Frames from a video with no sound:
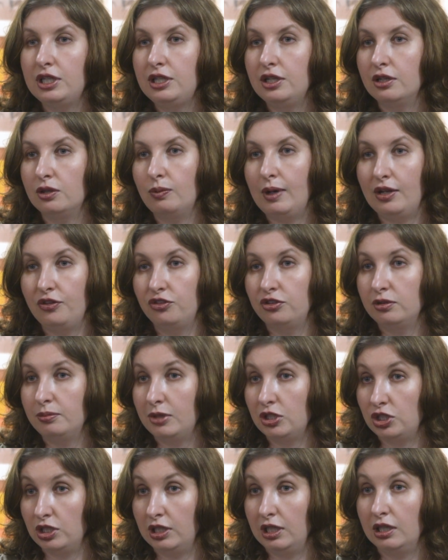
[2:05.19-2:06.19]
year Western
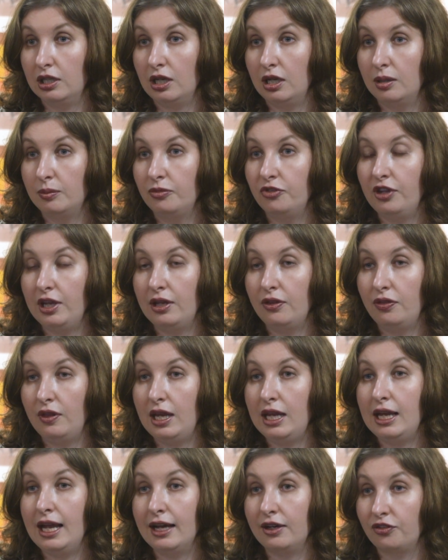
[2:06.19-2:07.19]
Michigan comes and
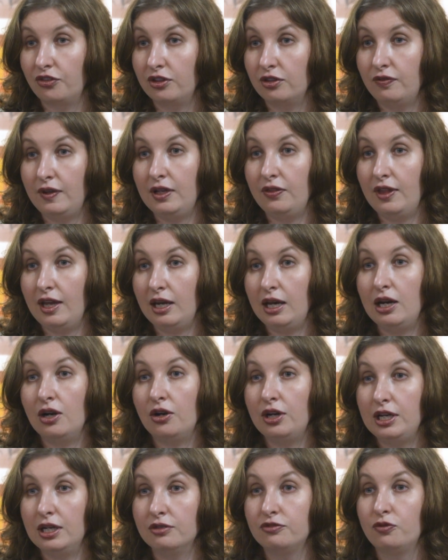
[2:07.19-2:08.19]
they excavate that
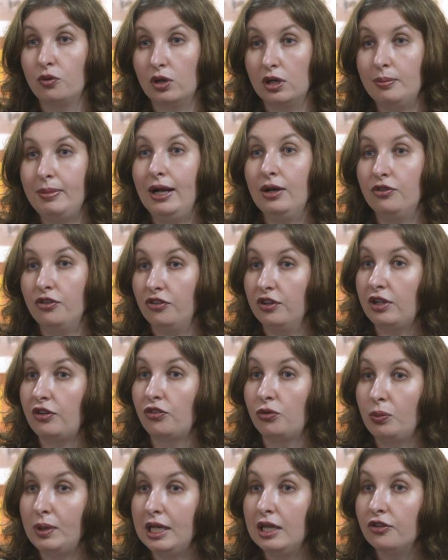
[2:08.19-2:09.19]
area for about
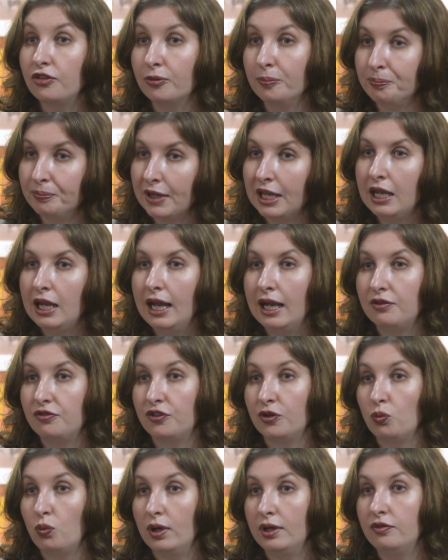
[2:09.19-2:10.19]
6 weeks. And
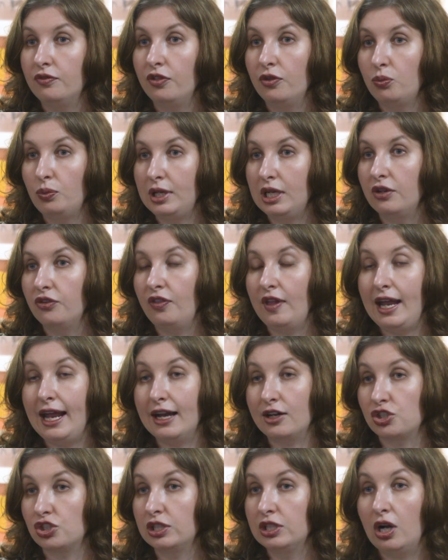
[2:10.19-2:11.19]
for one of the weeks, they
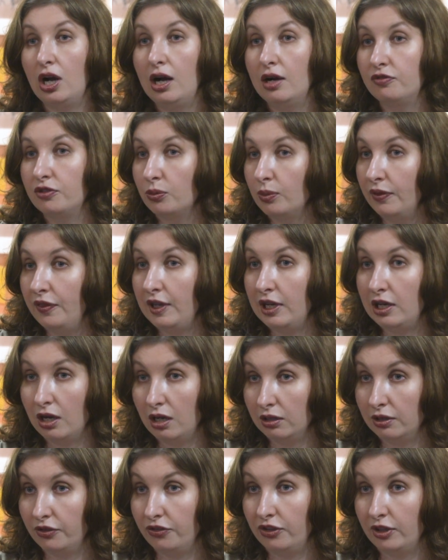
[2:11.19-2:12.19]
actually offer what they
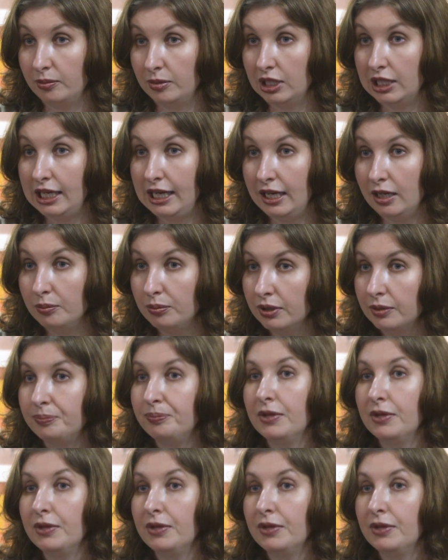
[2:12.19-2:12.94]
call a summer camp.